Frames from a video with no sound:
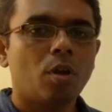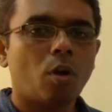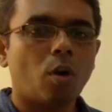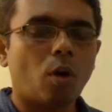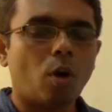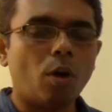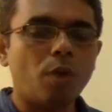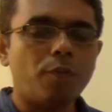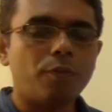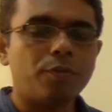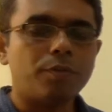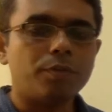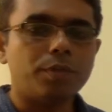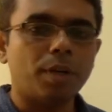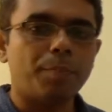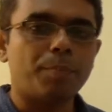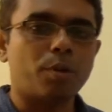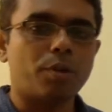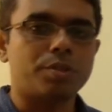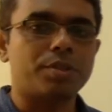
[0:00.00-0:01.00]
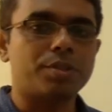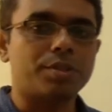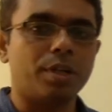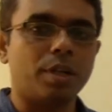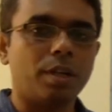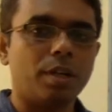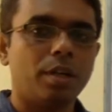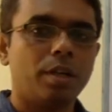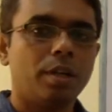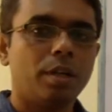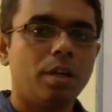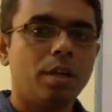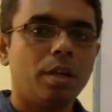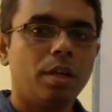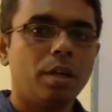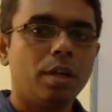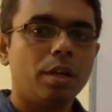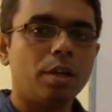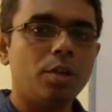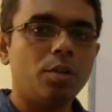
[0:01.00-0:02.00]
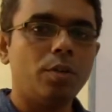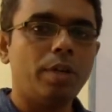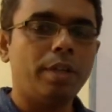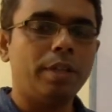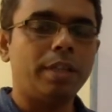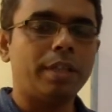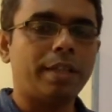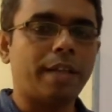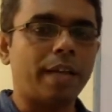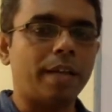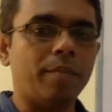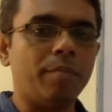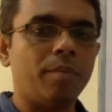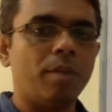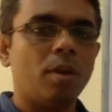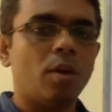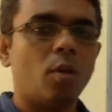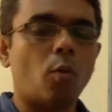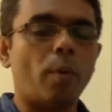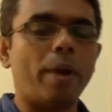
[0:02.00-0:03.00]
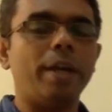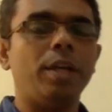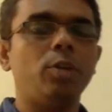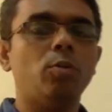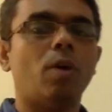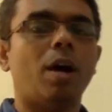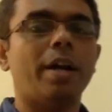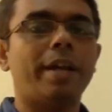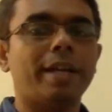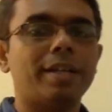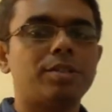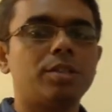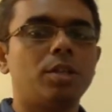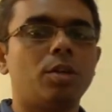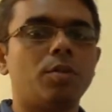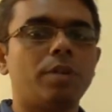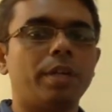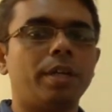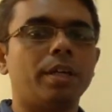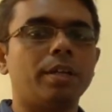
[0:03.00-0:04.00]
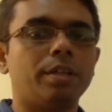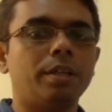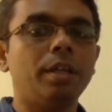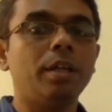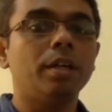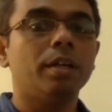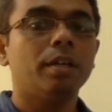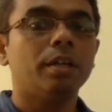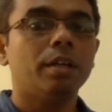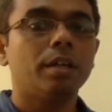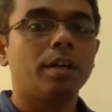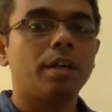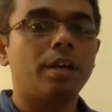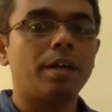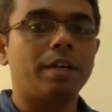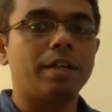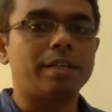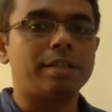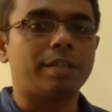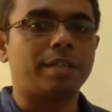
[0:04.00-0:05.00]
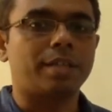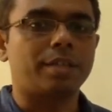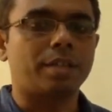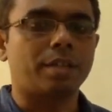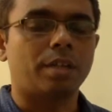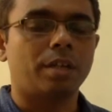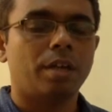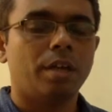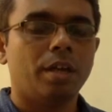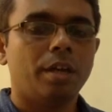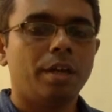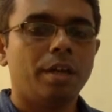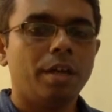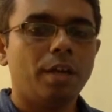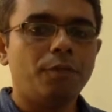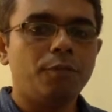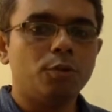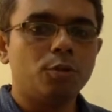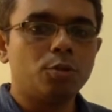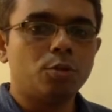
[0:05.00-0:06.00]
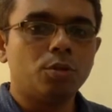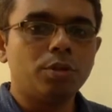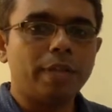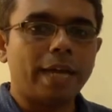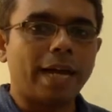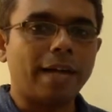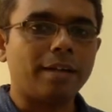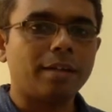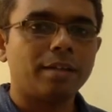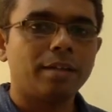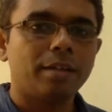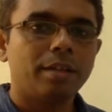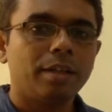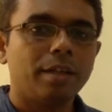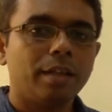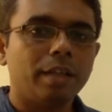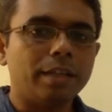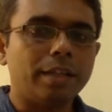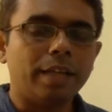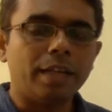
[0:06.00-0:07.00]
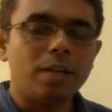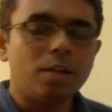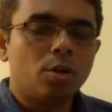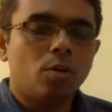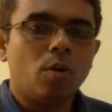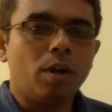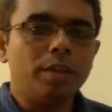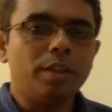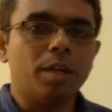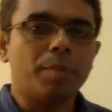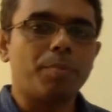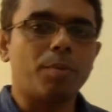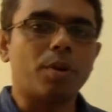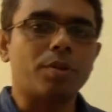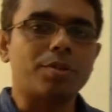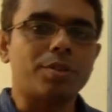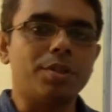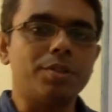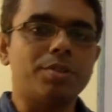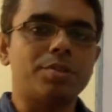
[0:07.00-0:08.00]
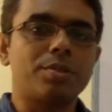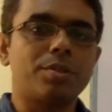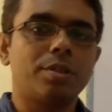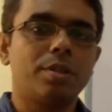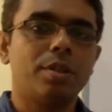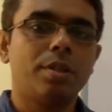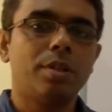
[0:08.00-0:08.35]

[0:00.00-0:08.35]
of the processor during the time when you are executing in the critical section. If you do that, then no other process